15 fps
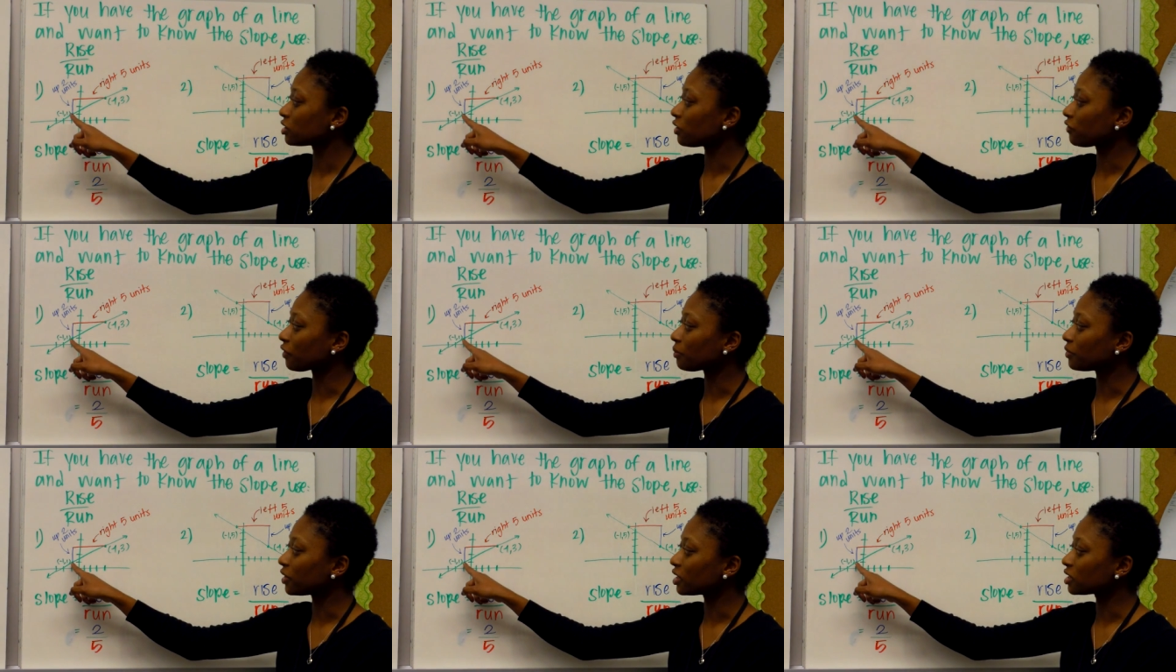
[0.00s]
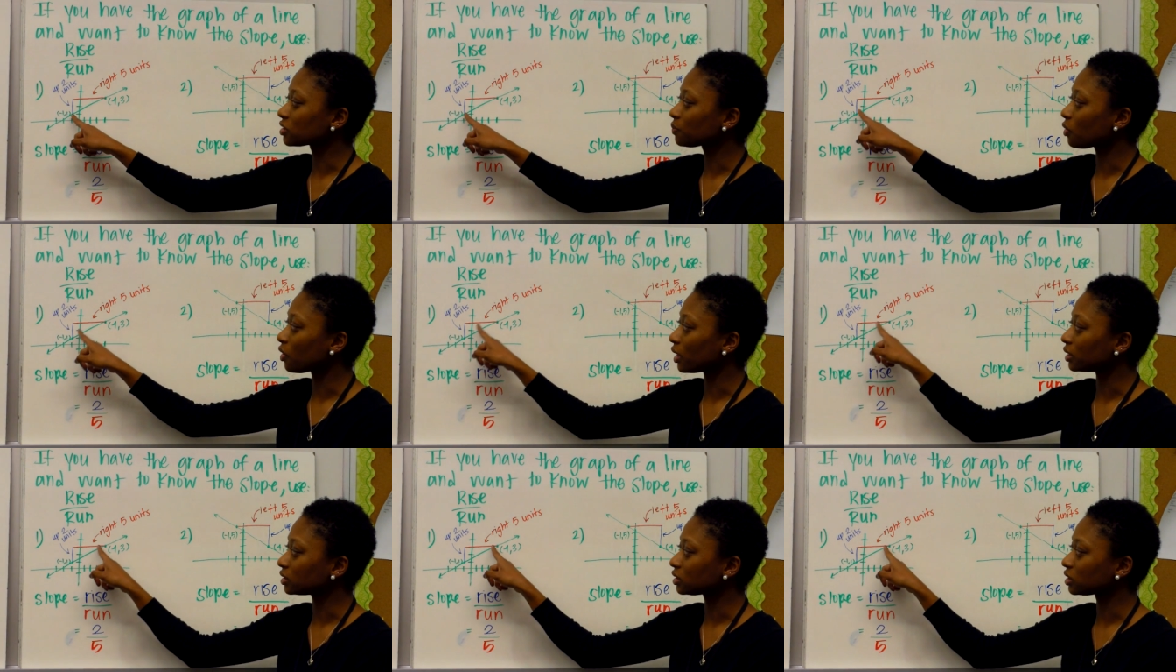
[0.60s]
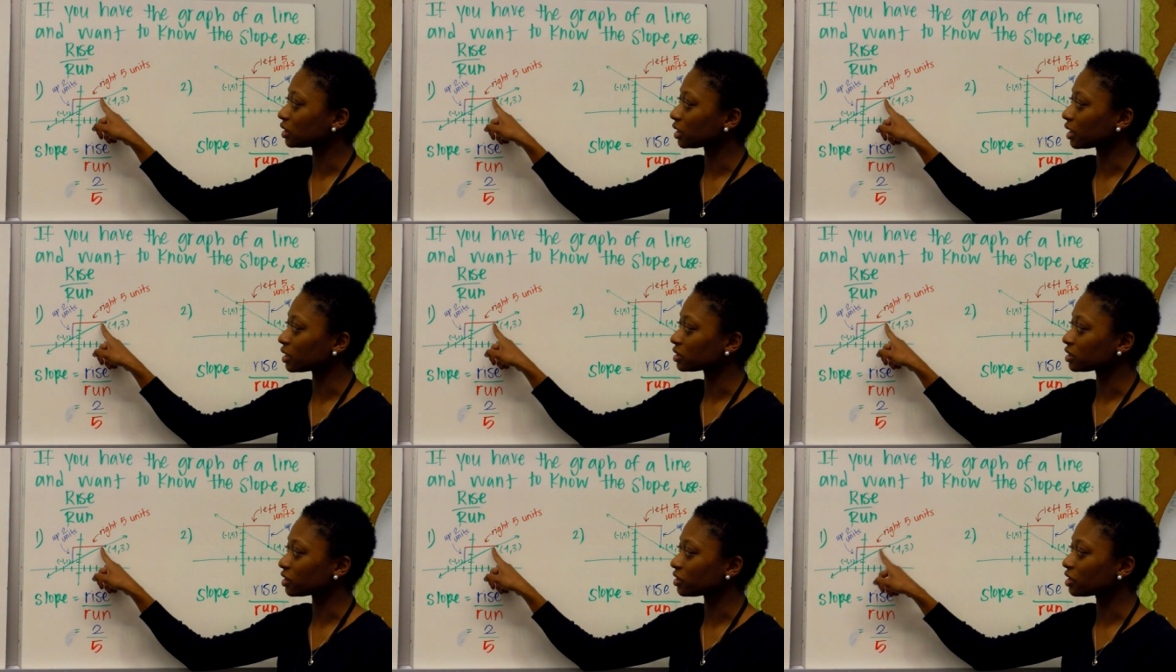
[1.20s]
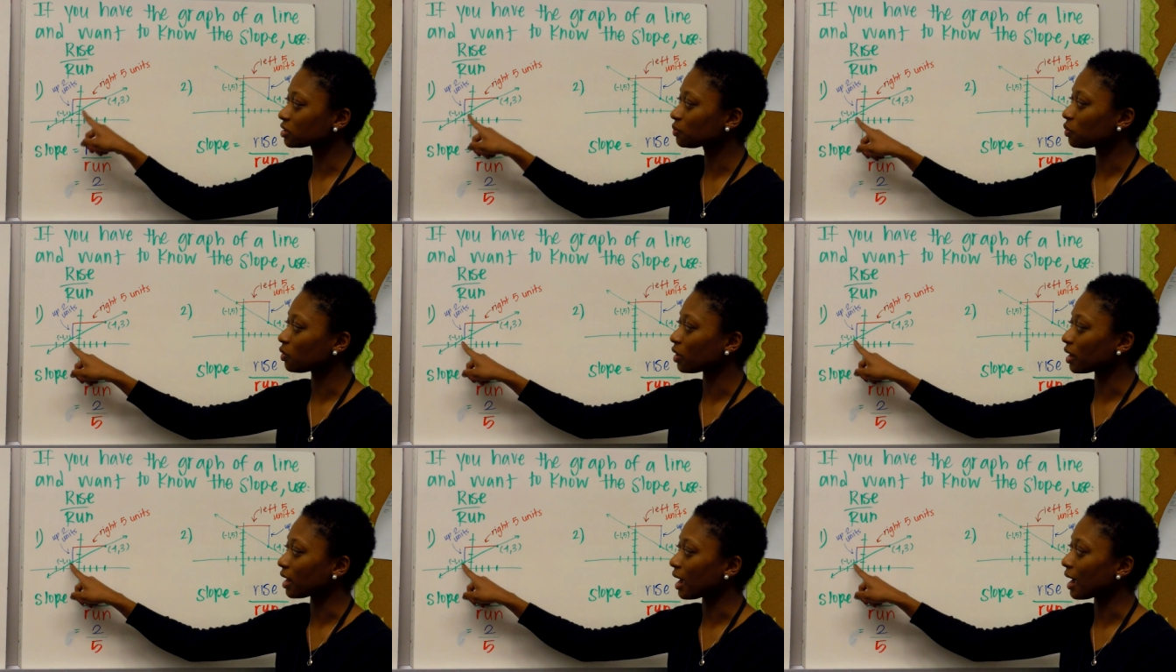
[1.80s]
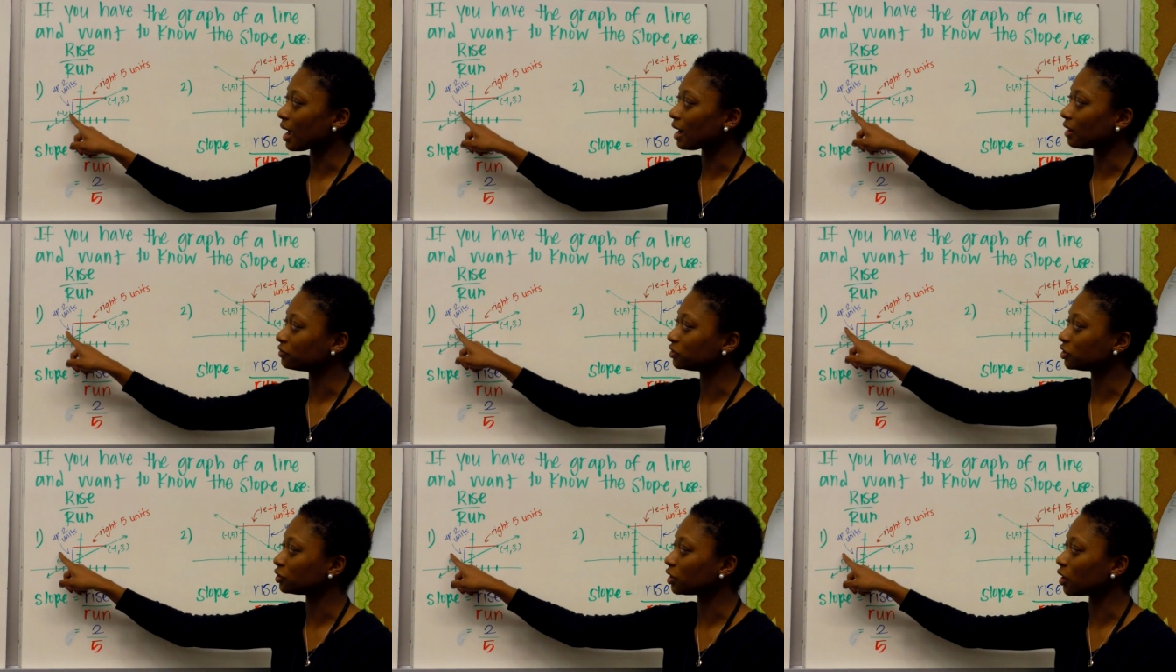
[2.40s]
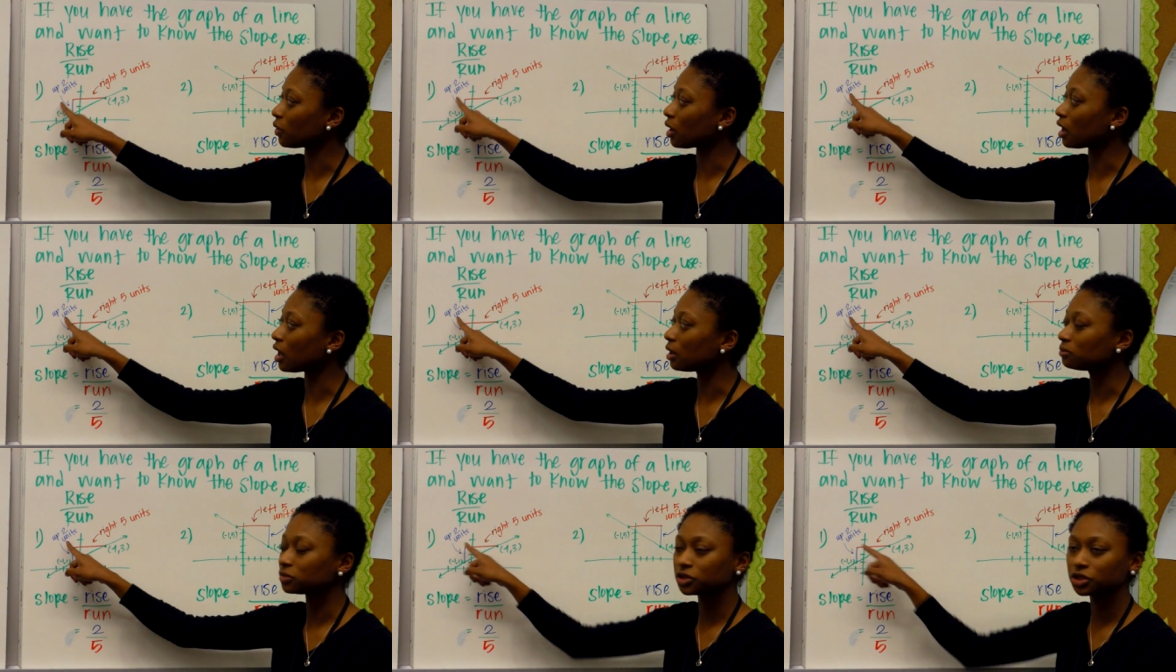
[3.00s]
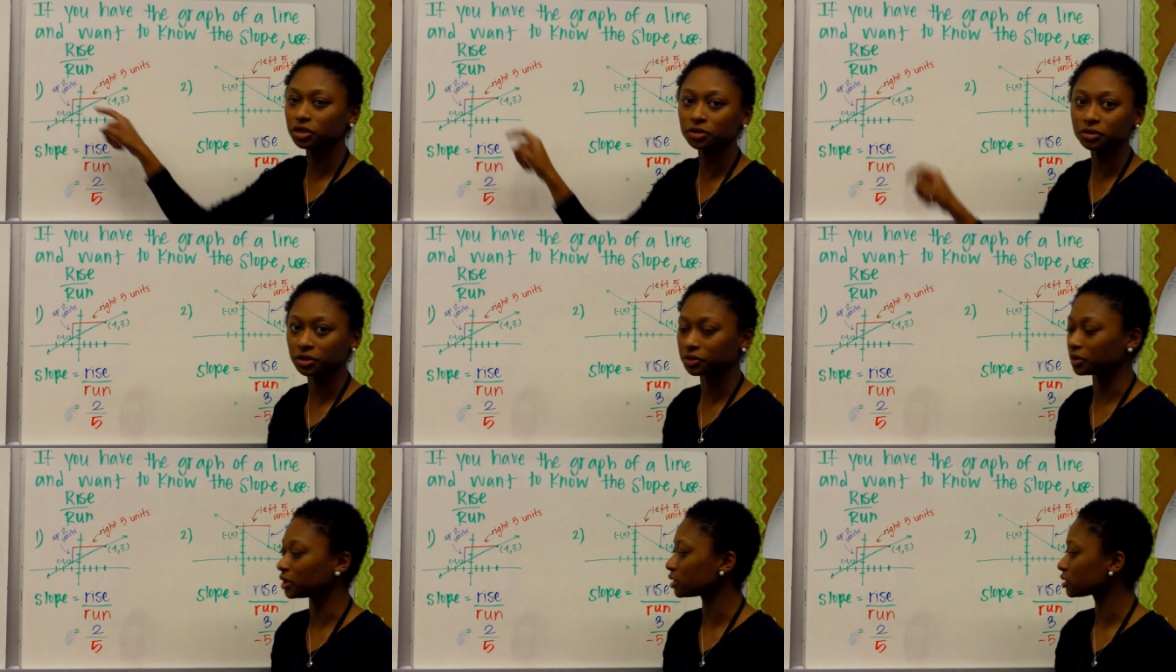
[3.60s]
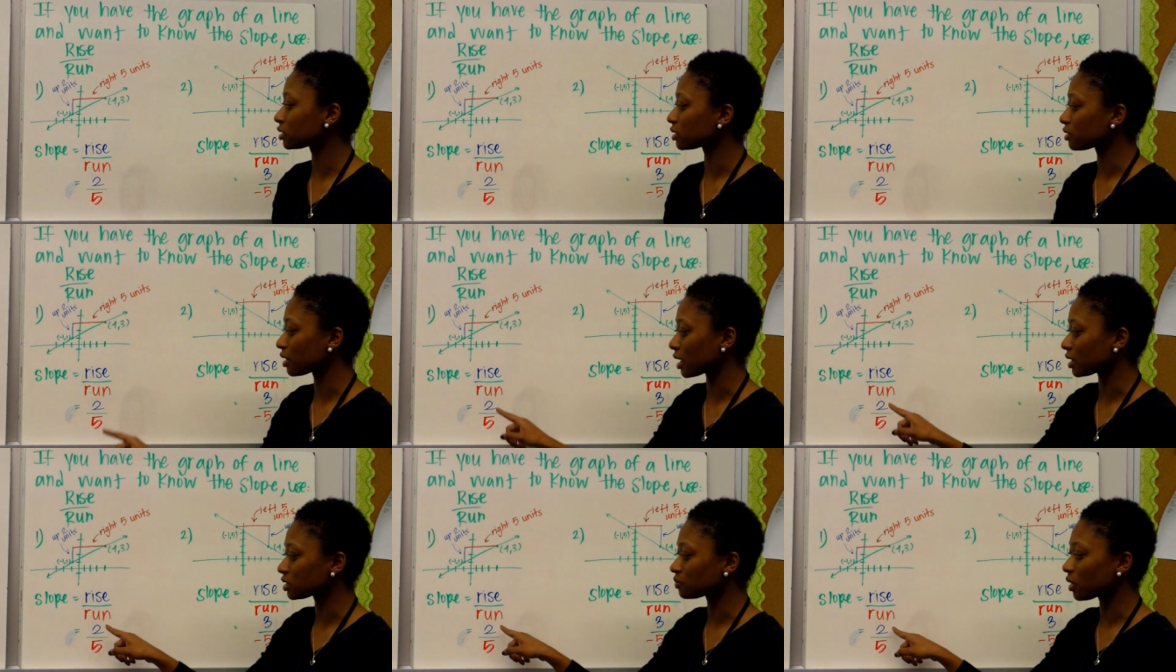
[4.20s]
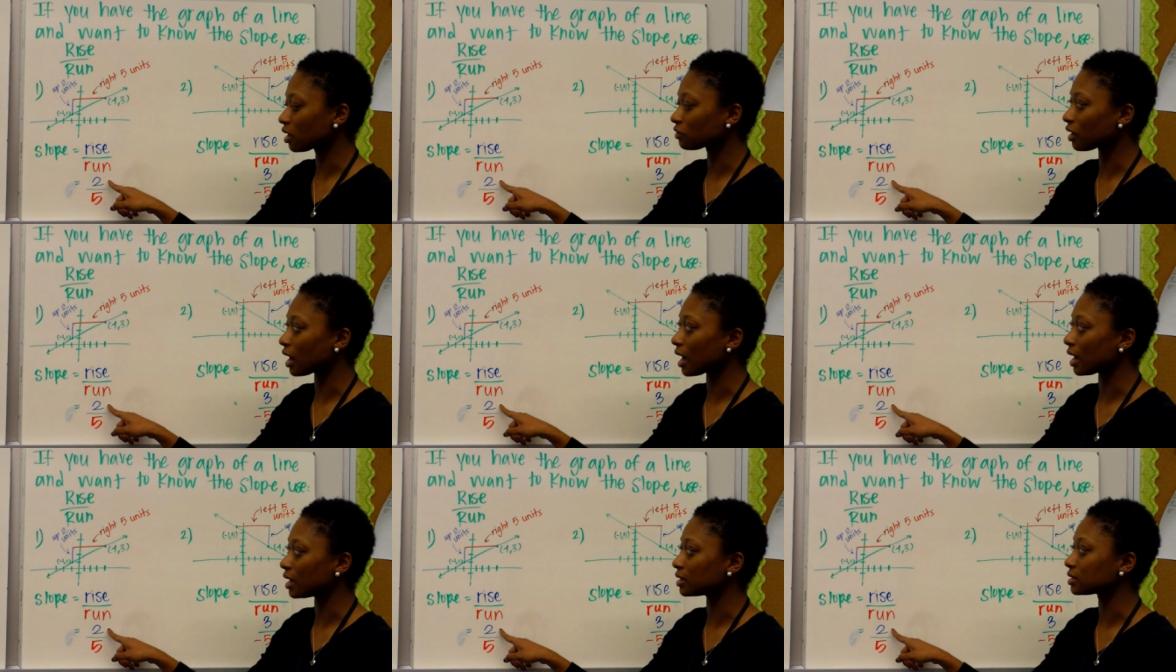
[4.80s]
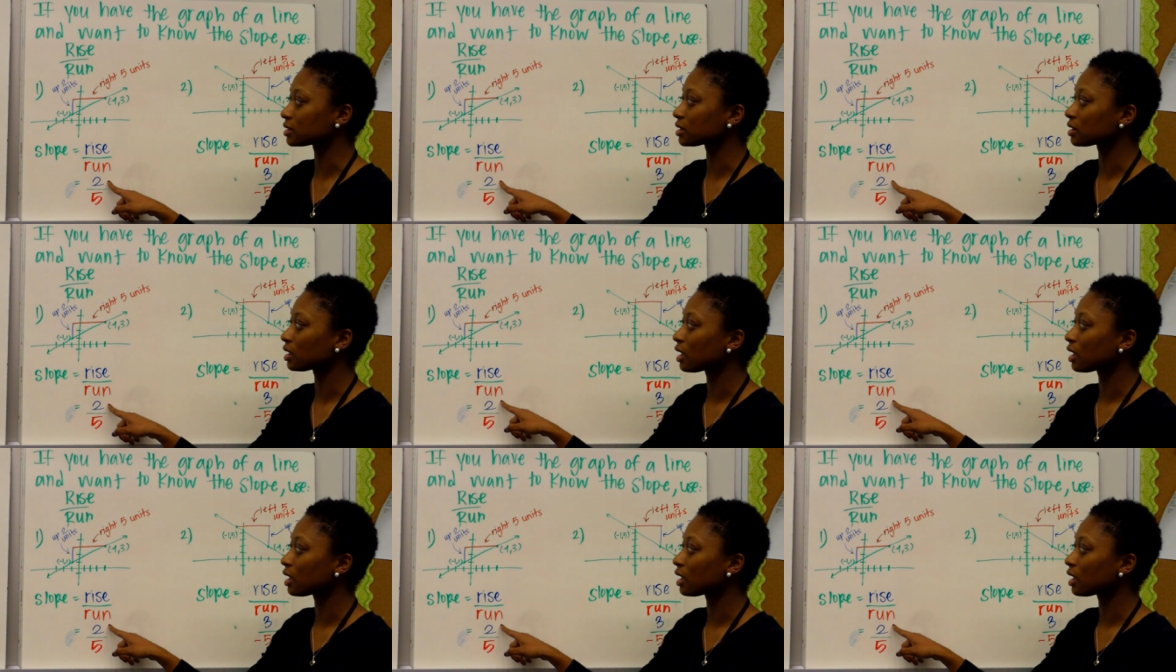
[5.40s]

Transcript: So from this point to get to this point, I have to go up two units, that's my rise,